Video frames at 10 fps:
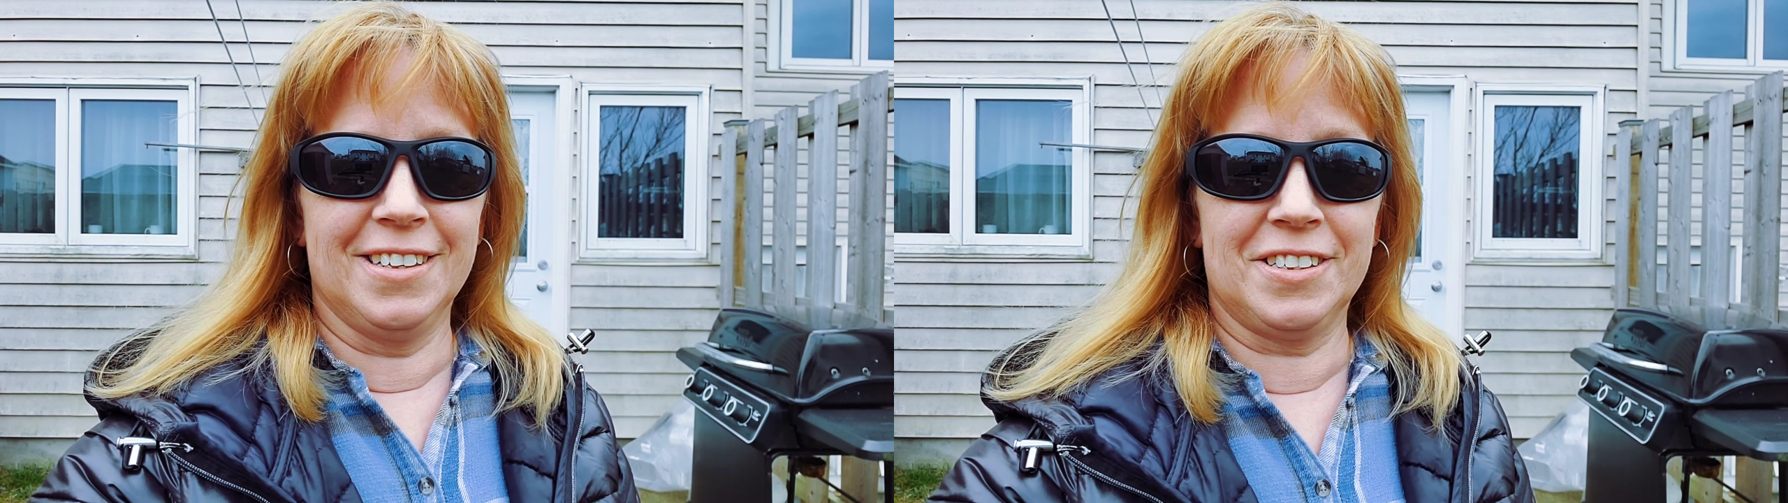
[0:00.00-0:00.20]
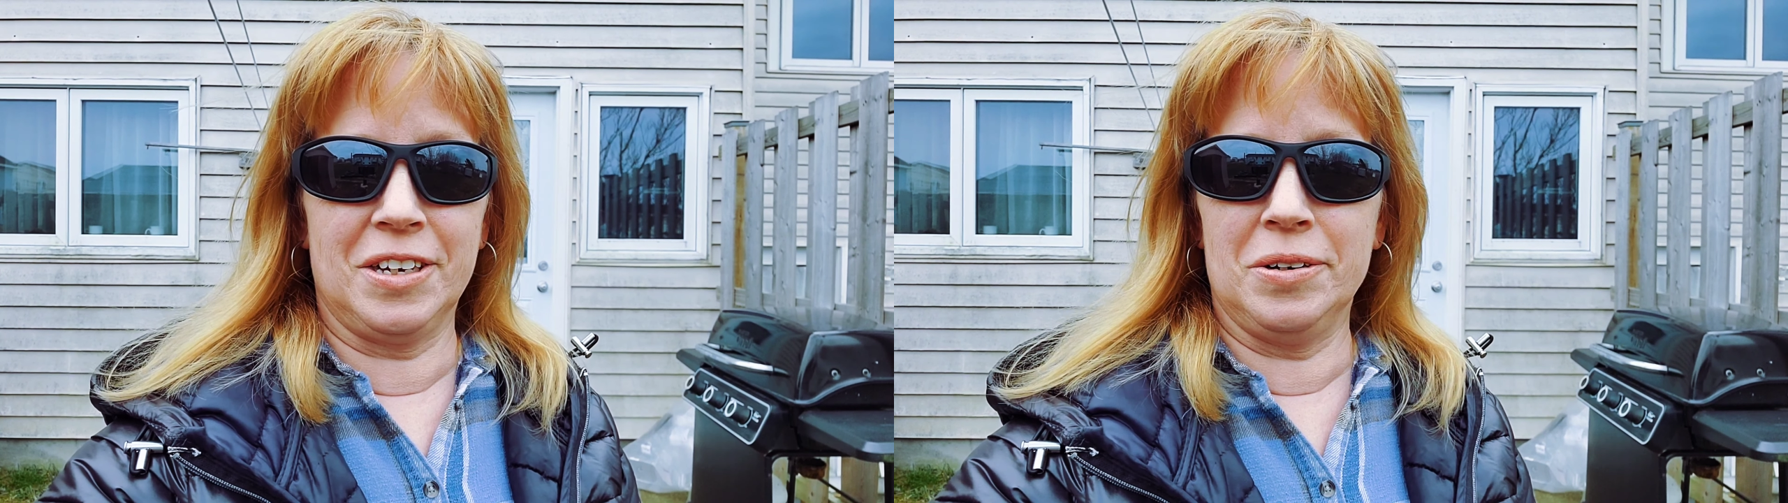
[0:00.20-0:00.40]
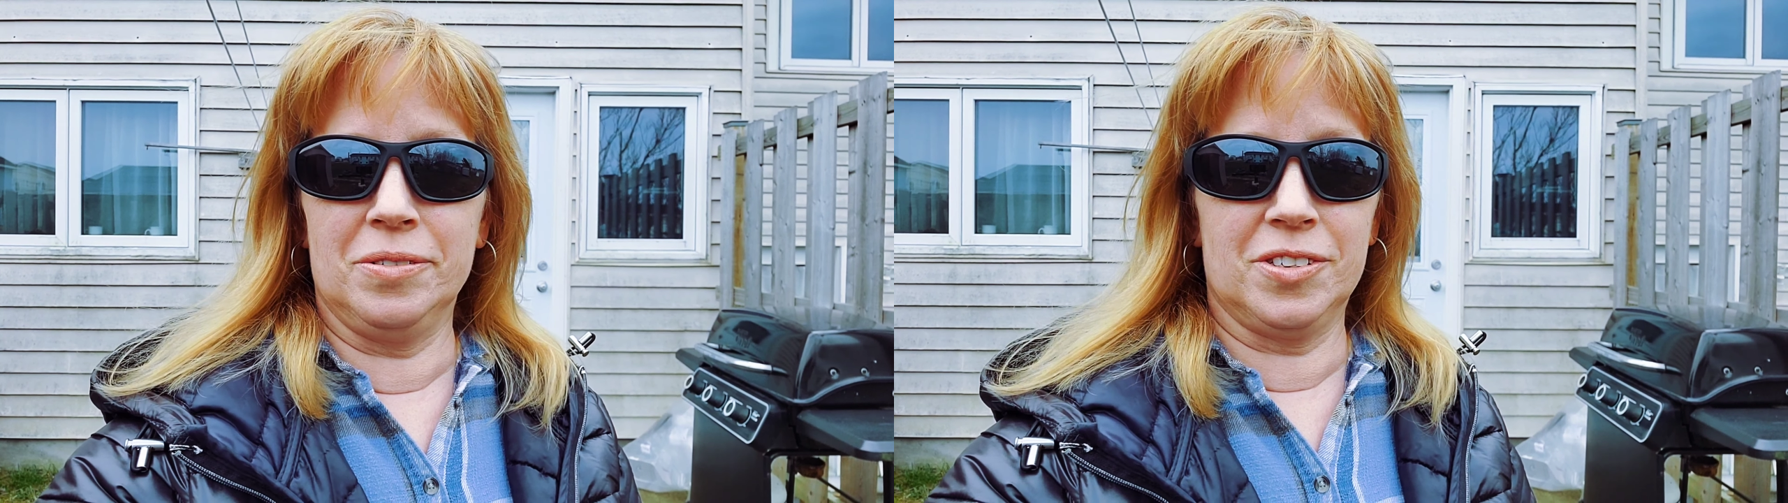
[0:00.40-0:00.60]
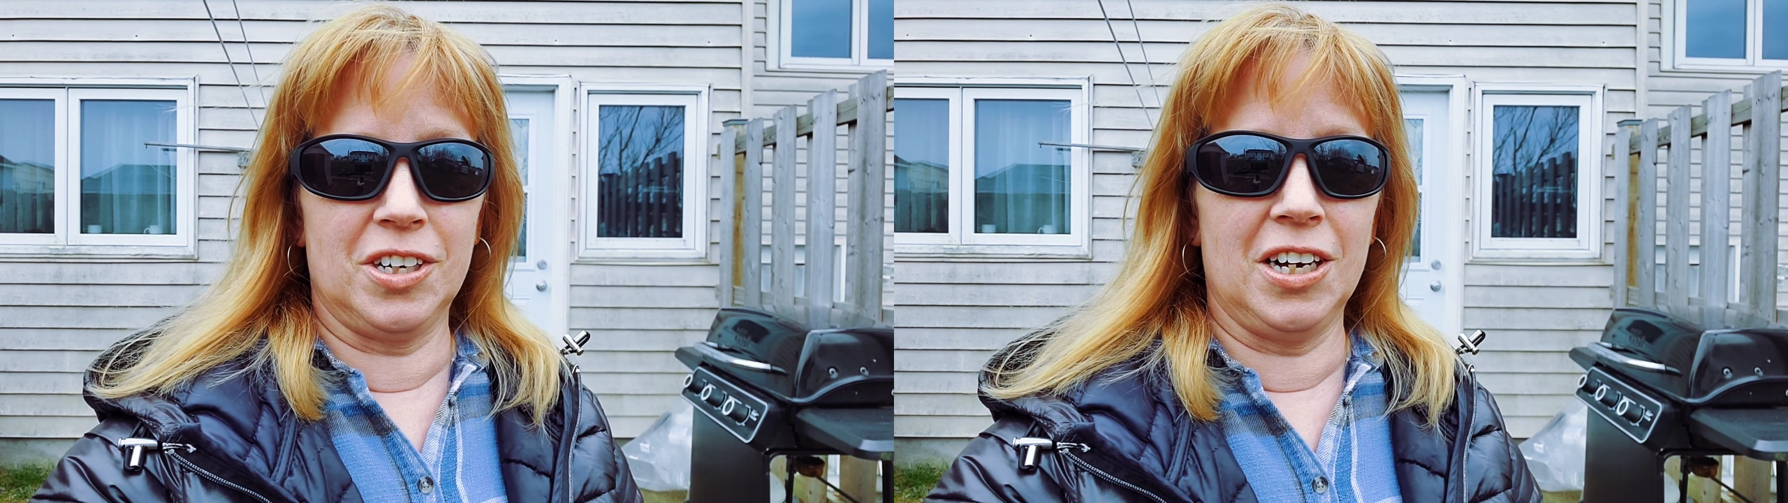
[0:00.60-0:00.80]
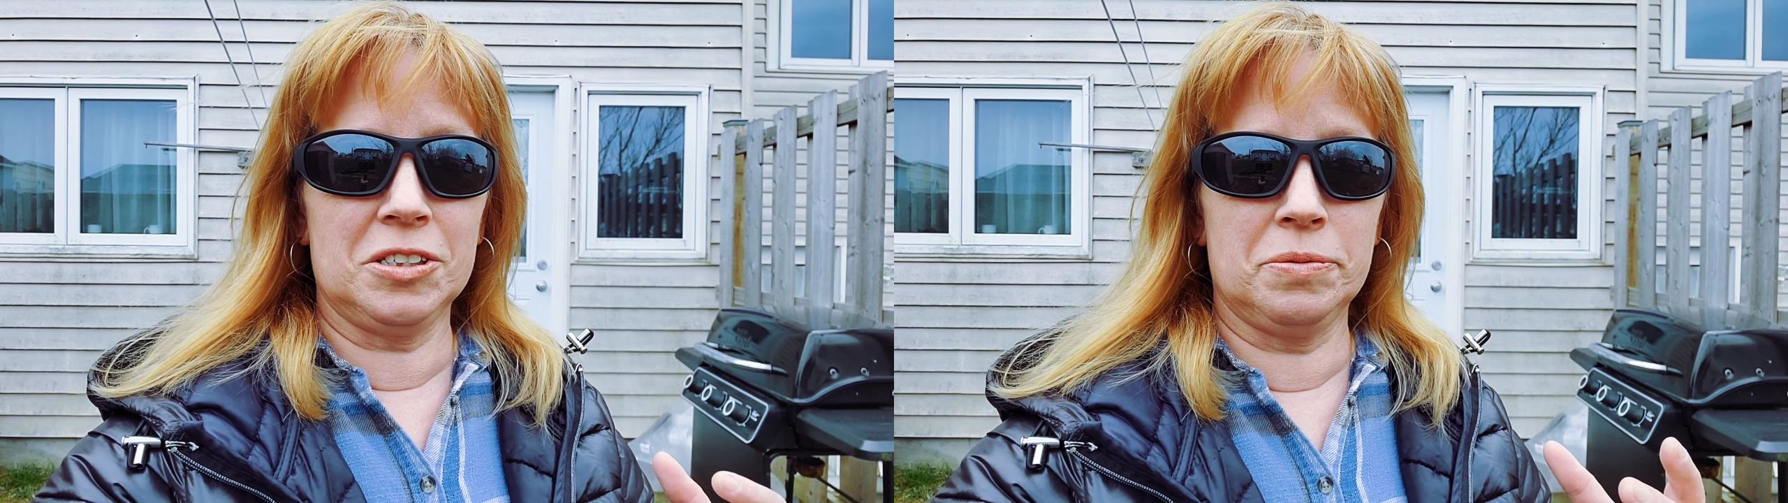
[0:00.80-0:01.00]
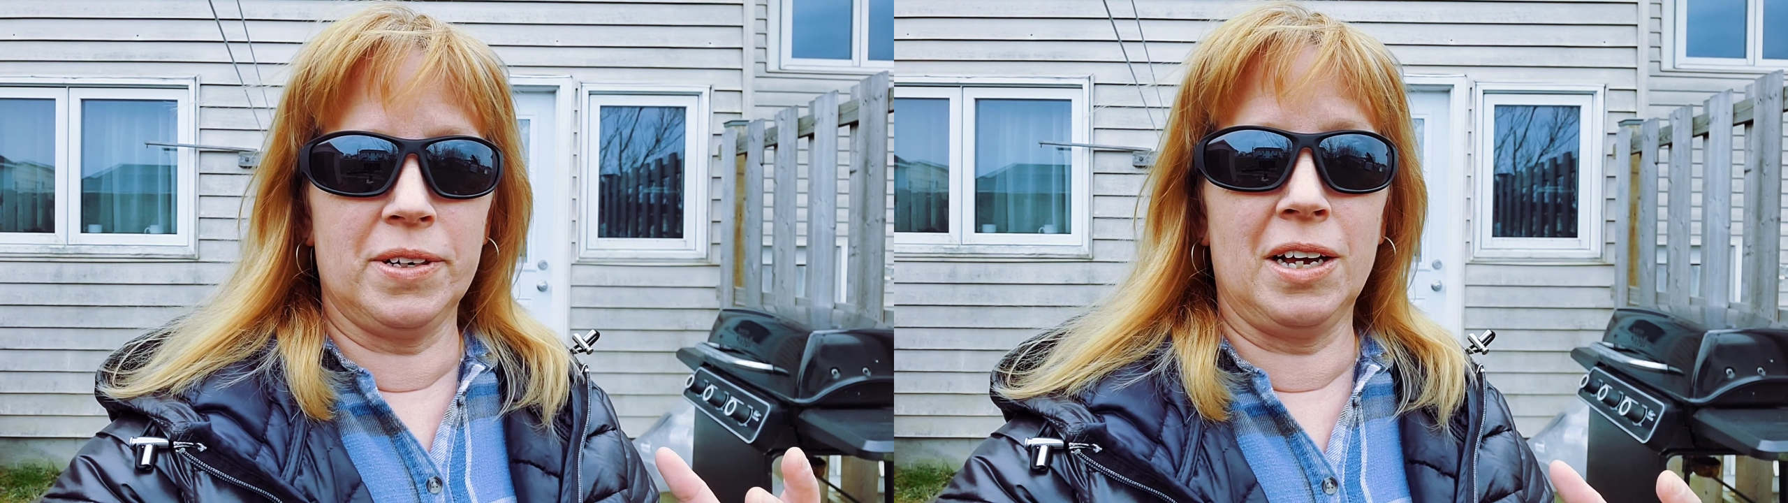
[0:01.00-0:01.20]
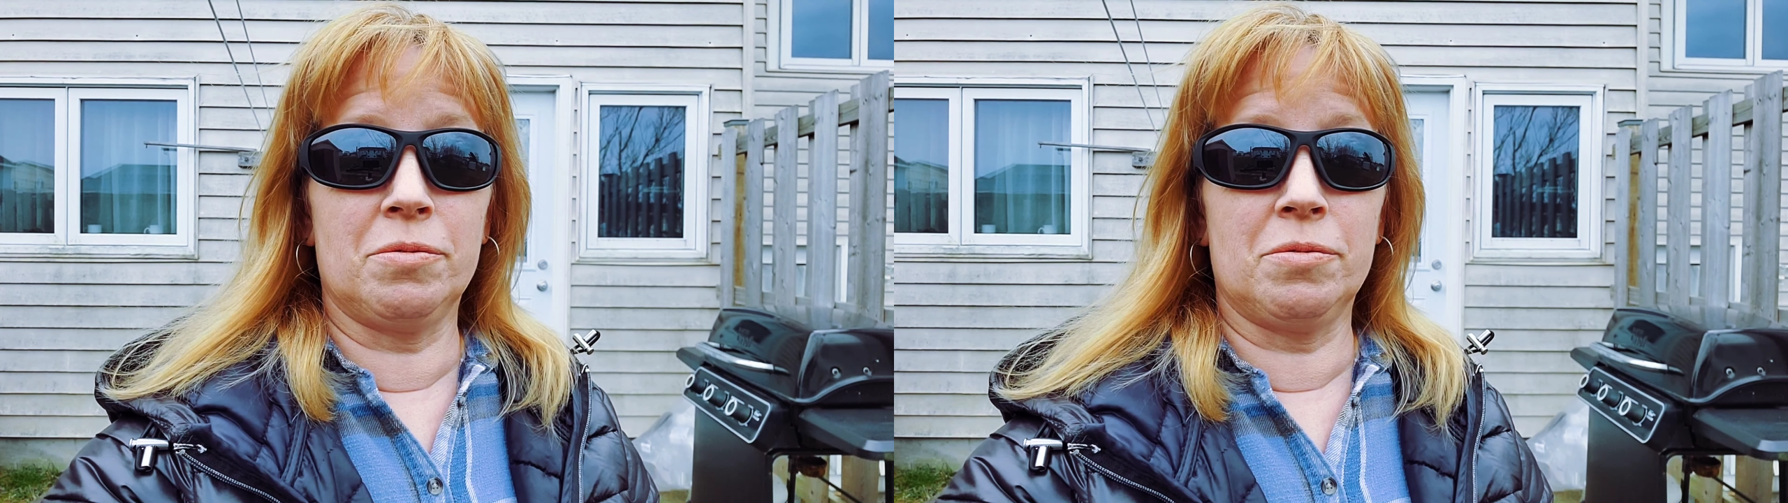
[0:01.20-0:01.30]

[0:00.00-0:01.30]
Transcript: So Joshua and